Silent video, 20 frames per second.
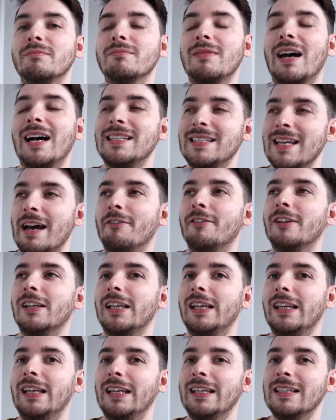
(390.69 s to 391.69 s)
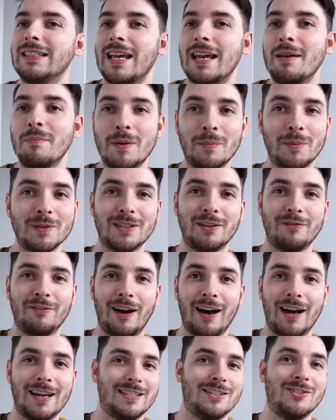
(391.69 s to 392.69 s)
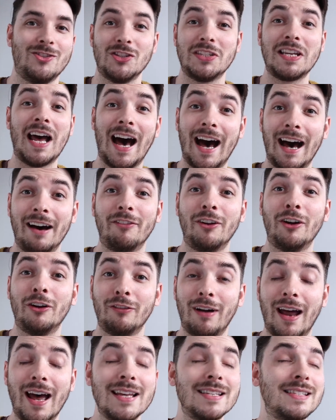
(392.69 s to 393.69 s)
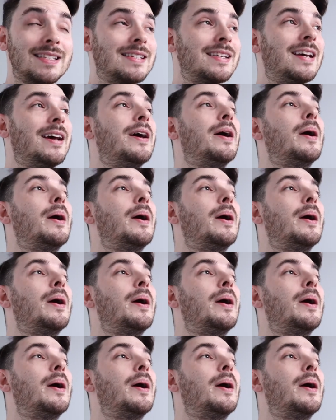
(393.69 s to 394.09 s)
I definitely need to take people's advice and just have a rest.